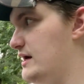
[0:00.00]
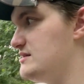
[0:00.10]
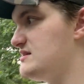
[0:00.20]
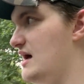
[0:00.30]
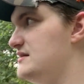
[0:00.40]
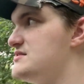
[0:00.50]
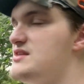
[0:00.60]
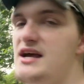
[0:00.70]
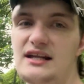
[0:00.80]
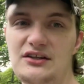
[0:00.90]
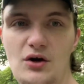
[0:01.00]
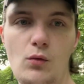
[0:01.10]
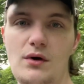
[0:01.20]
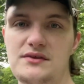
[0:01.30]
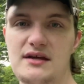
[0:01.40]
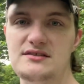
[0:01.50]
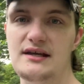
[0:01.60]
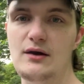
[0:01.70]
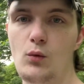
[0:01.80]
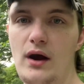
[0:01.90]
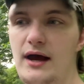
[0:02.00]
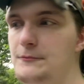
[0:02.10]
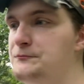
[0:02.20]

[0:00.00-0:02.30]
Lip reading: inside this thing, and I don't want that to get wet,